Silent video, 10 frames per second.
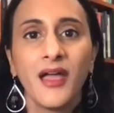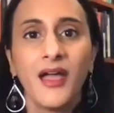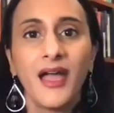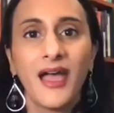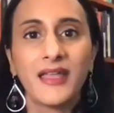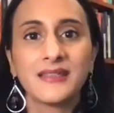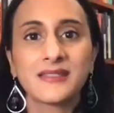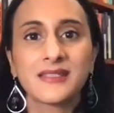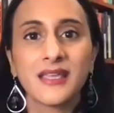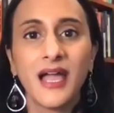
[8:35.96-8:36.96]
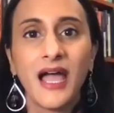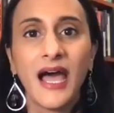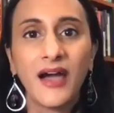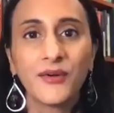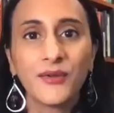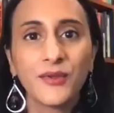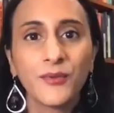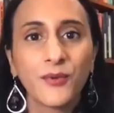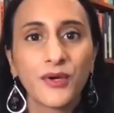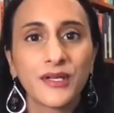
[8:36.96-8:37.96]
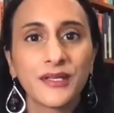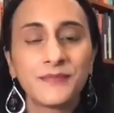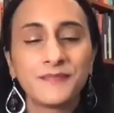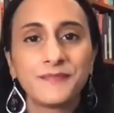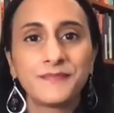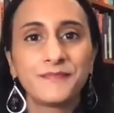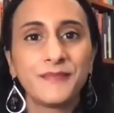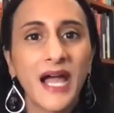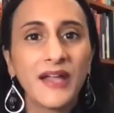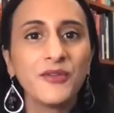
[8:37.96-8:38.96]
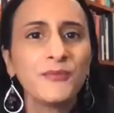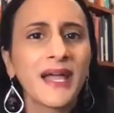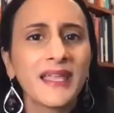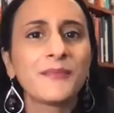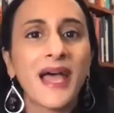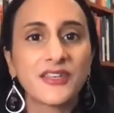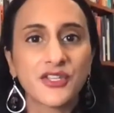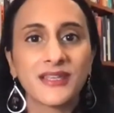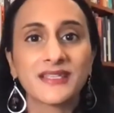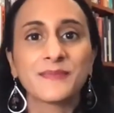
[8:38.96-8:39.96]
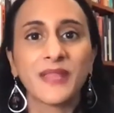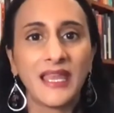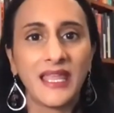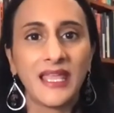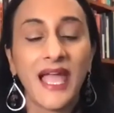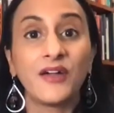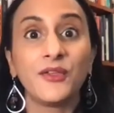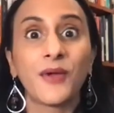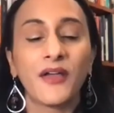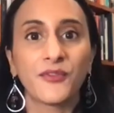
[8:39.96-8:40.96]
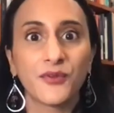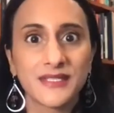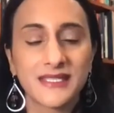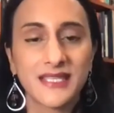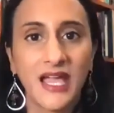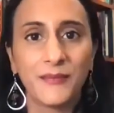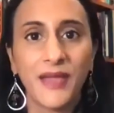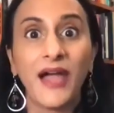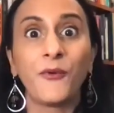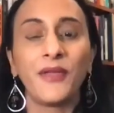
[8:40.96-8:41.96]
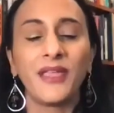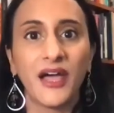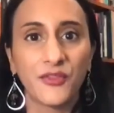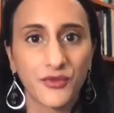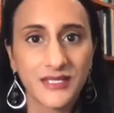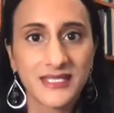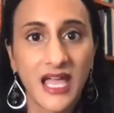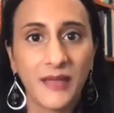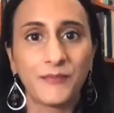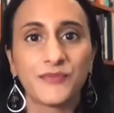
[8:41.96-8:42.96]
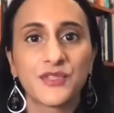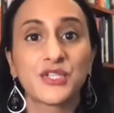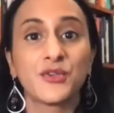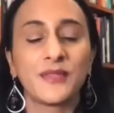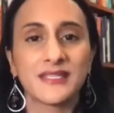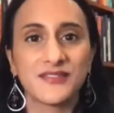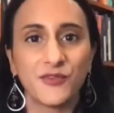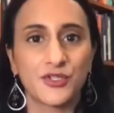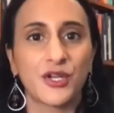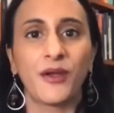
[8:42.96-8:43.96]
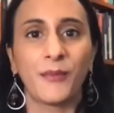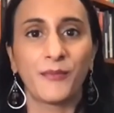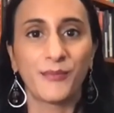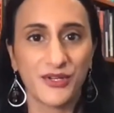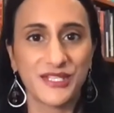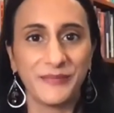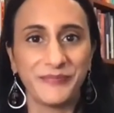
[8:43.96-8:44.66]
and how you would, how you might imagine explaining how you got through this time, how we got through this time to this future person.